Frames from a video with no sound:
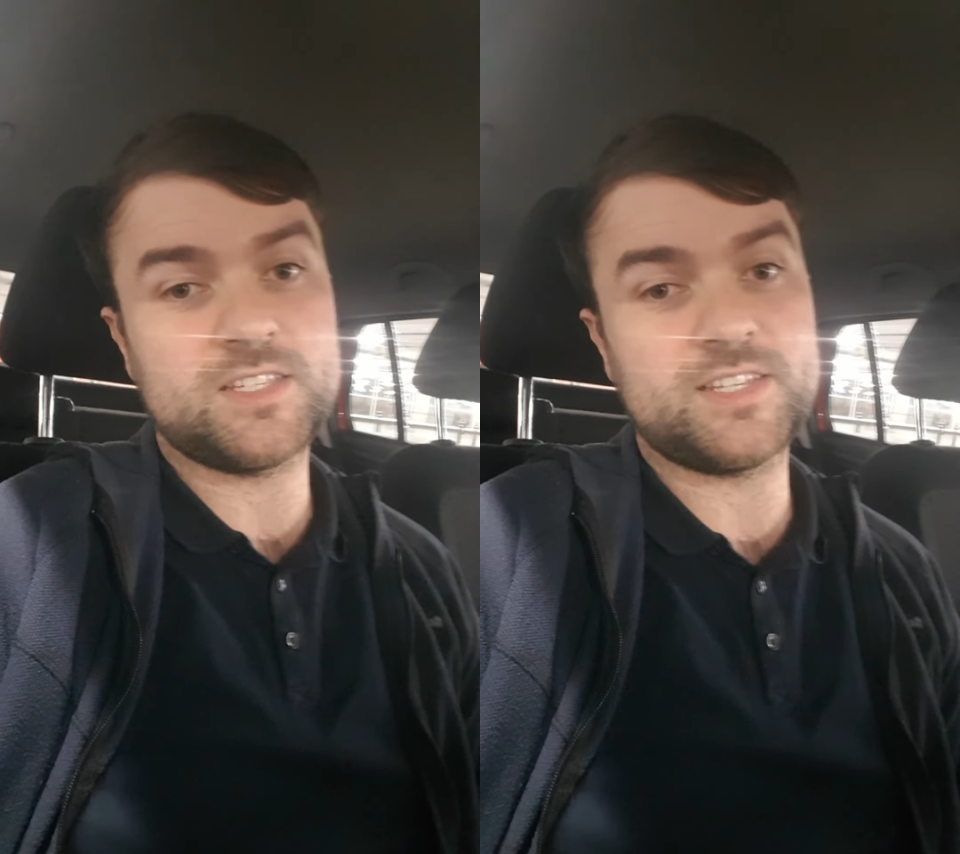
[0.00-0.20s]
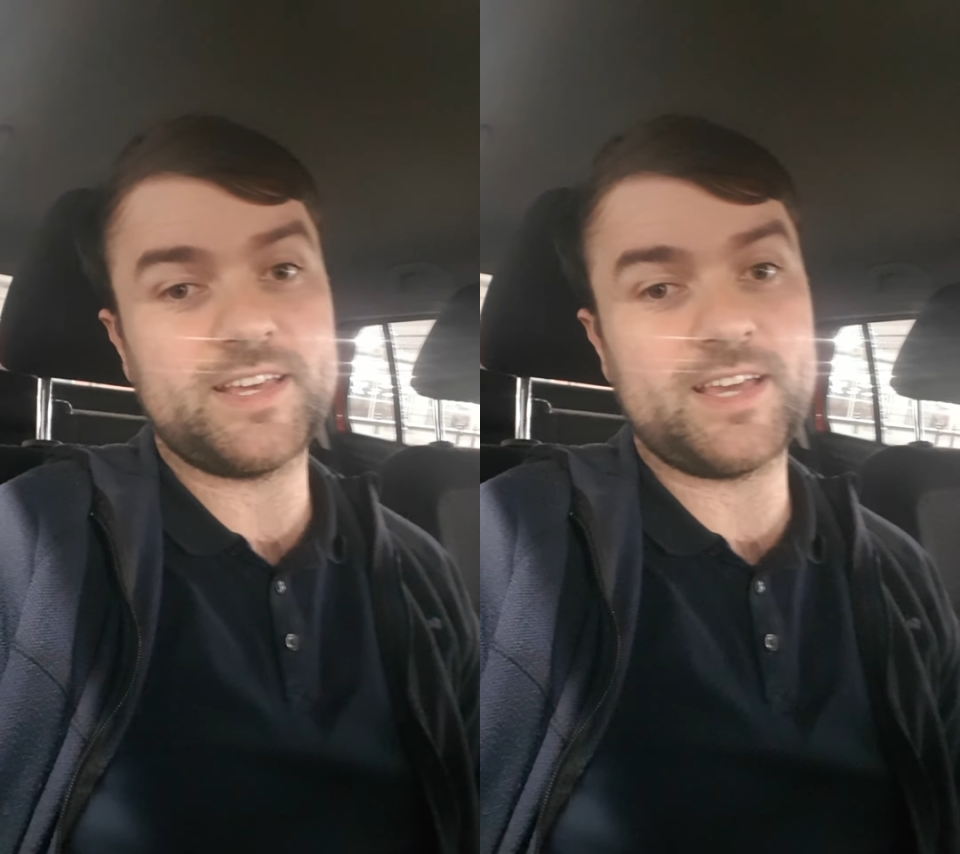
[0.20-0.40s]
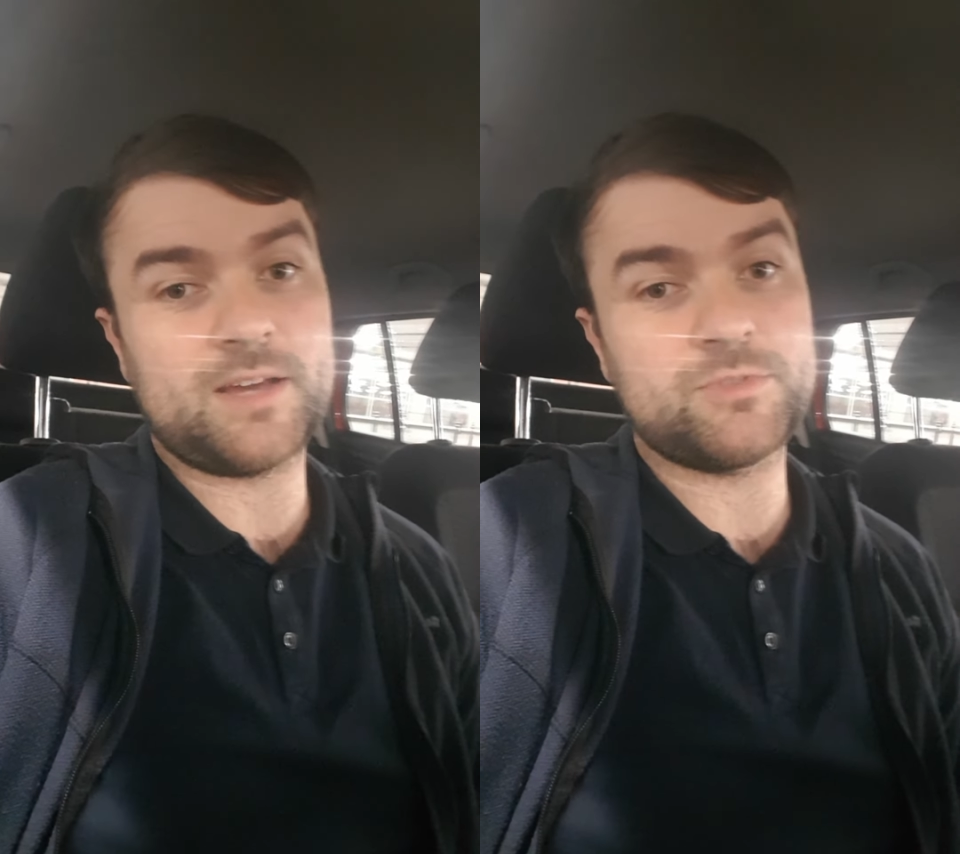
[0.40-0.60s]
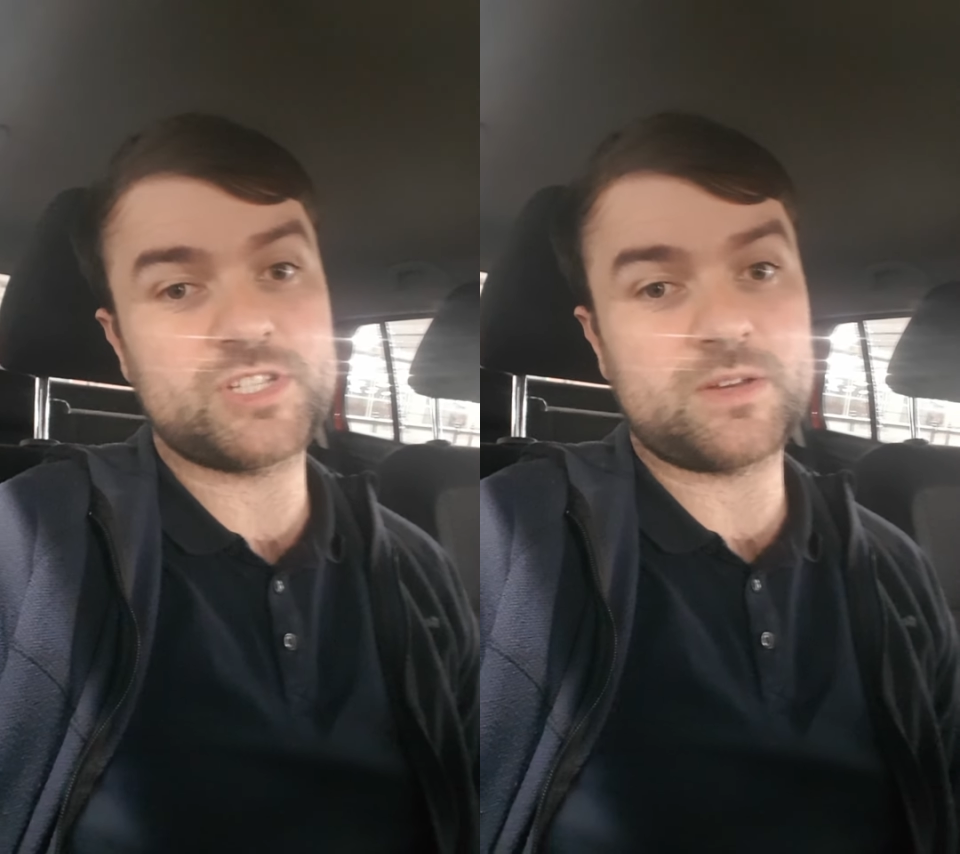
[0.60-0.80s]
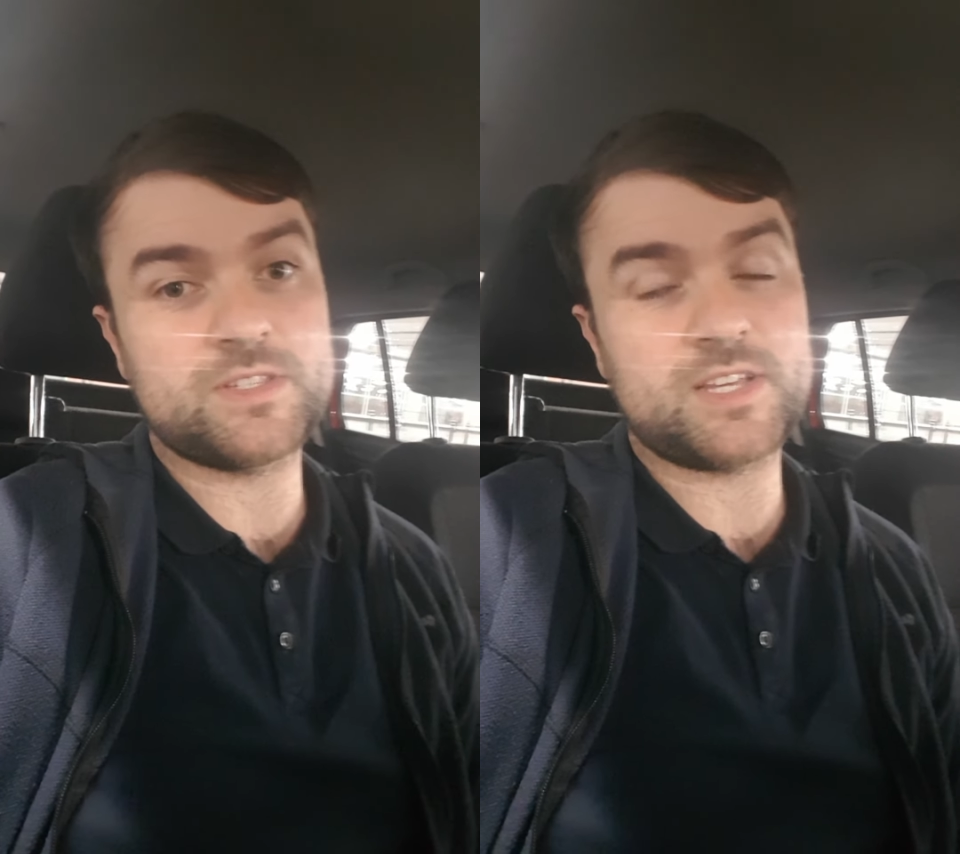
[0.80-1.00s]
Today I'm
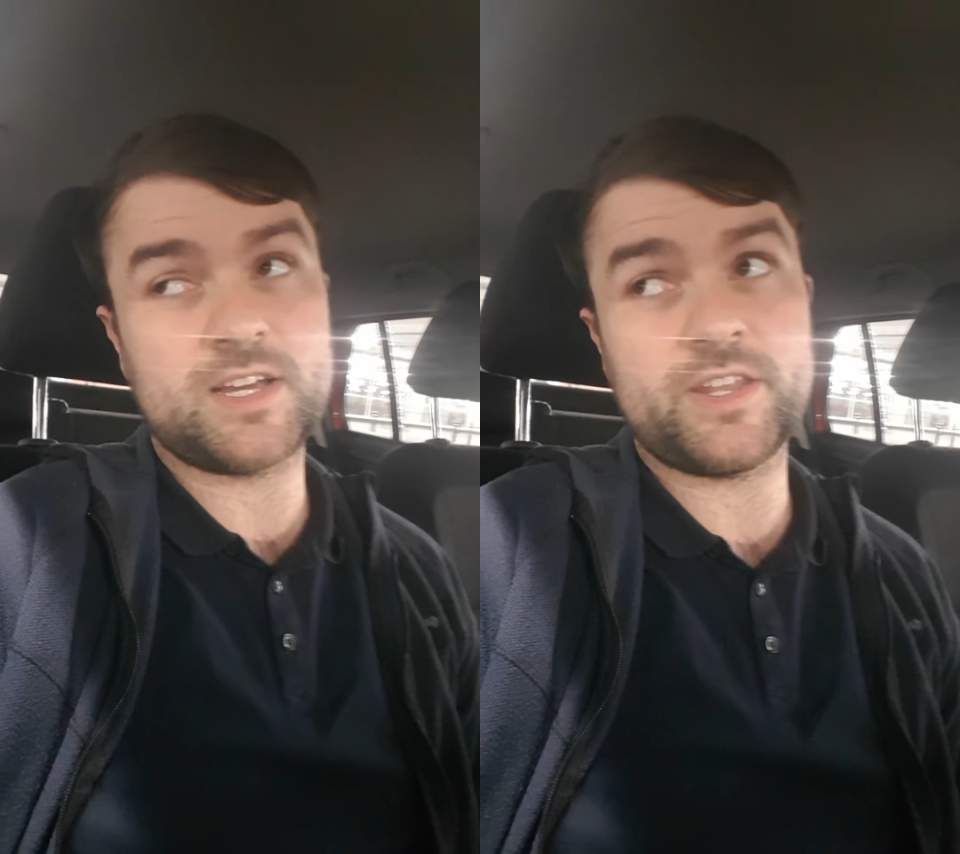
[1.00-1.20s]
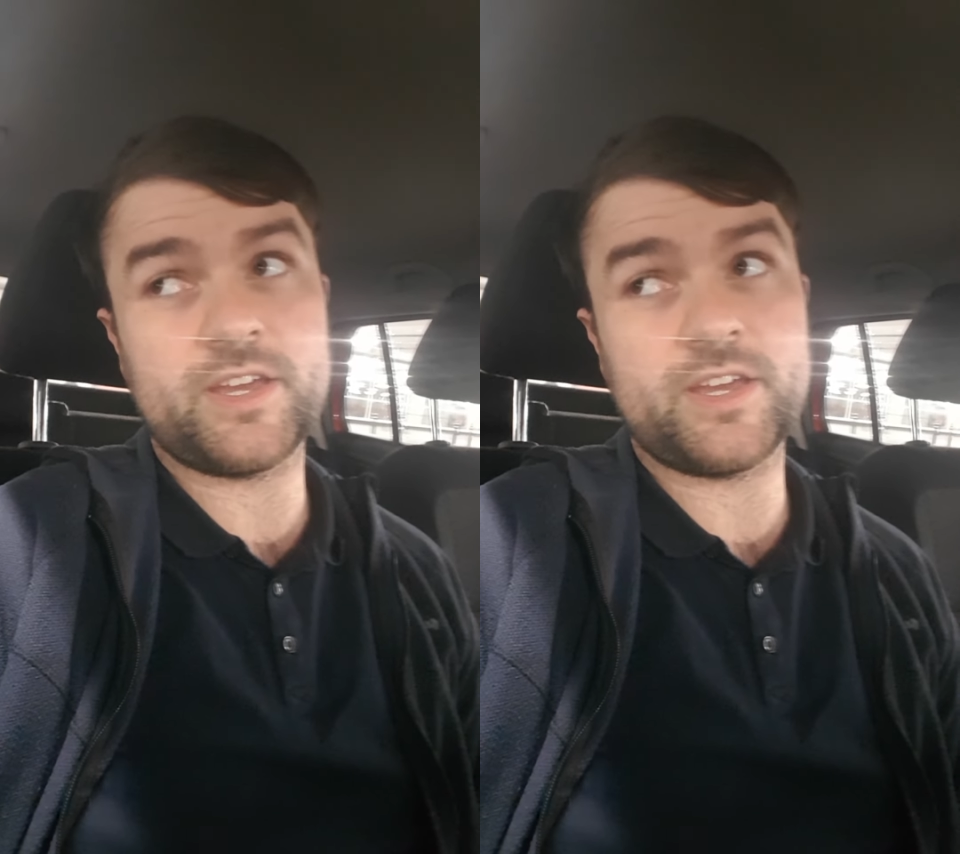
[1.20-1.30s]
just outside